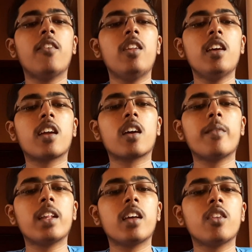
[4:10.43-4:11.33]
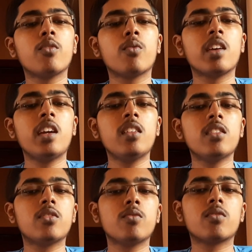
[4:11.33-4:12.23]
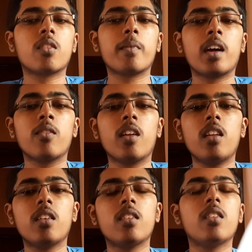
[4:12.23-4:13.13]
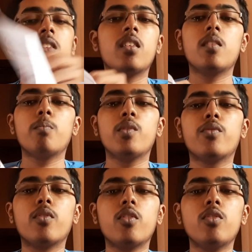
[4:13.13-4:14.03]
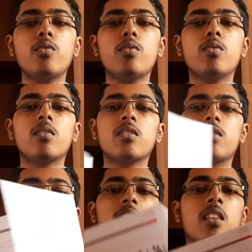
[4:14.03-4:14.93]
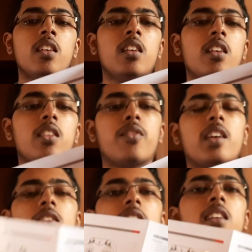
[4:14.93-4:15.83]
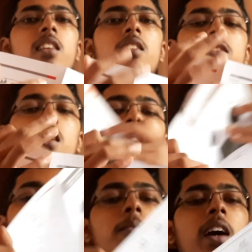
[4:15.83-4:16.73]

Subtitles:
heavily recommend that you read this user manual before you see. The front side there is Chinese and